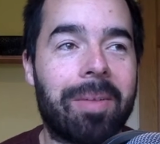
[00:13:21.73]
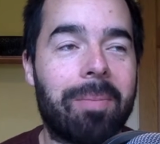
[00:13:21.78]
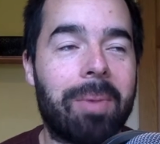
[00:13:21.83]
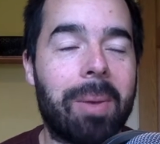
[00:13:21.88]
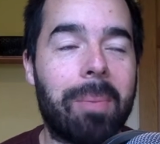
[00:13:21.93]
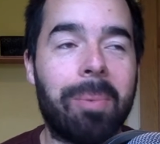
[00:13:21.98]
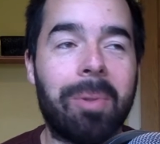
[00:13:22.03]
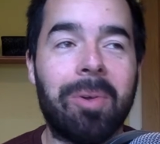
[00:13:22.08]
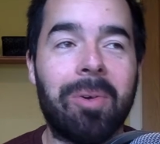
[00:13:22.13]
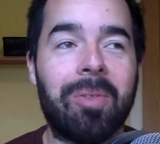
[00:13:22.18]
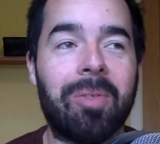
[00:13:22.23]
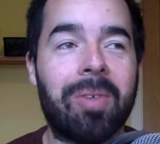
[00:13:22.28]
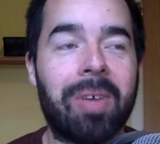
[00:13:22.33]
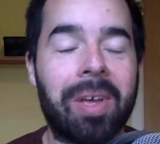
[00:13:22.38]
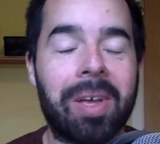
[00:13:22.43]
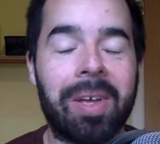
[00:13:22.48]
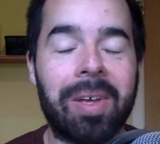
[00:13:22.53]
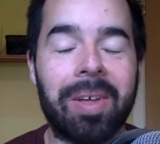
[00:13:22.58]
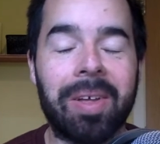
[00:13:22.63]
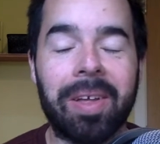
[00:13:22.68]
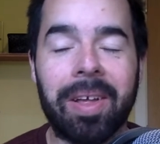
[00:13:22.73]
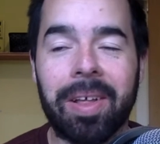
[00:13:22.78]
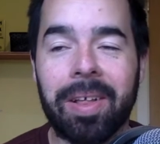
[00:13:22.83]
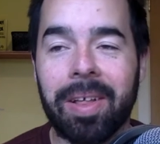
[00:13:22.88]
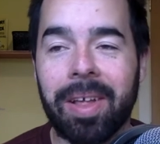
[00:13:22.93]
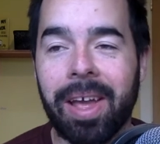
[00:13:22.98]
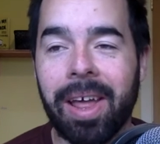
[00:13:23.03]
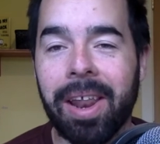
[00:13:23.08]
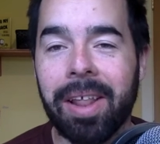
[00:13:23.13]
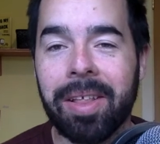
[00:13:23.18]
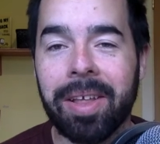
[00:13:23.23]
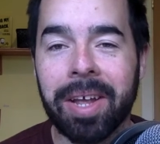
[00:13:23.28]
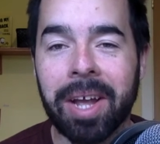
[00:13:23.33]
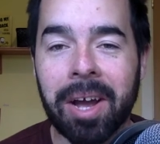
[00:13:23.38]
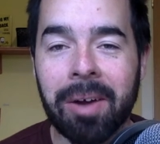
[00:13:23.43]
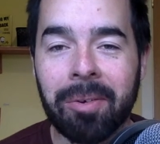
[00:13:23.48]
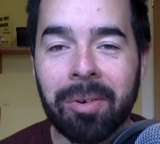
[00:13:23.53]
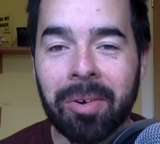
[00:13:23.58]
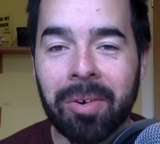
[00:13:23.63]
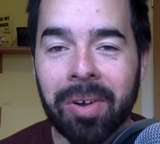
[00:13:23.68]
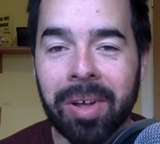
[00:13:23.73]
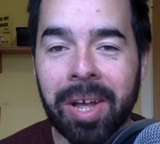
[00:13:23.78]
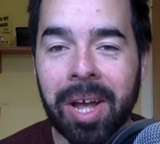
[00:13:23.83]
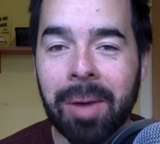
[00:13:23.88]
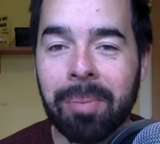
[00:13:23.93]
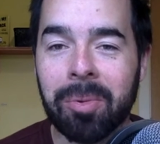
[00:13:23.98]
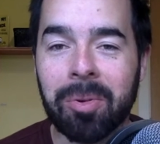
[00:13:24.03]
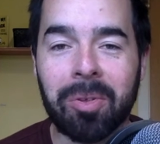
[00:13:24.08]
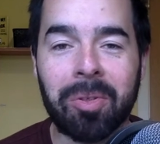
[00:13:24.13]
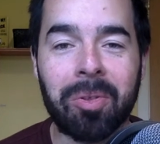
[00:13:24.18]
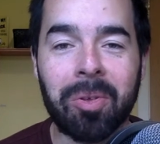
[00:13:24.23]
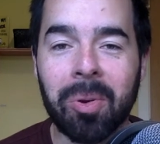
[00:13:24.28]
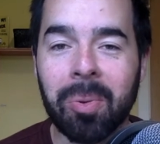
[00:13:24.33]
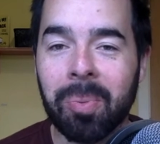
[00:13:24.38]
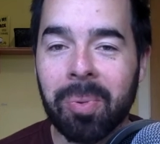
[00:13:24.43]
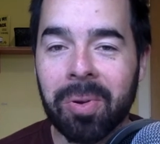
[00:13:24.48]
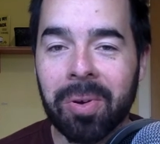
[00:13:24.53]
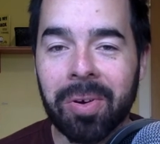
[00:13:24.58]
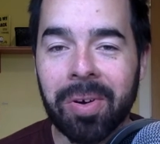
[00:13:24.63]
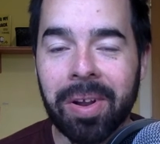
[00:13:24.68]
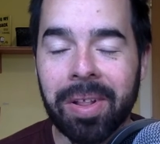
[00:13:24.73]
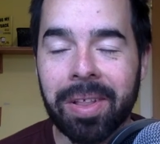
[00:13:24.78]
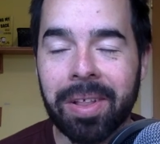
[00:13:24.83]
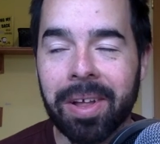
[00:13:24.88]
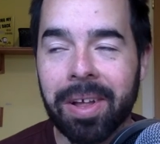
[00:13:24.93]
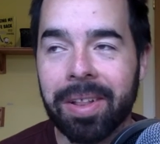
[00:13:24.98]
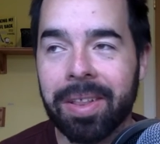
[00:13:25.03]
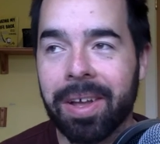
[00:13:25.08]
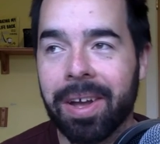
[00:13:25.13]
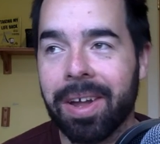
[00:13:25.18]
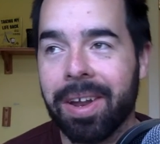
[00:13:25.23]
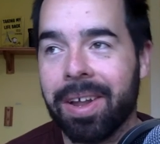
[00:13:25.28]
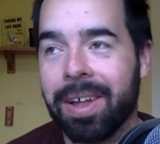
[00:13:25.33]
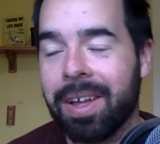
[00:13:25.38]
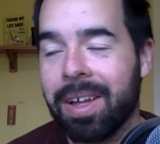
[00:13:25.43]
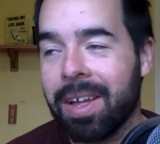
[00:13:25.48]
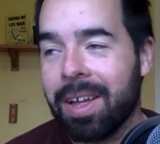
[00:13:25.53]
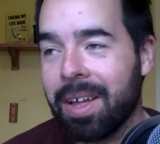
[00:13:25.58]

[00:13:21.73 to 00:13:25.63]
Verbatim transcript: people who say anything after I am are stupid or anything like that.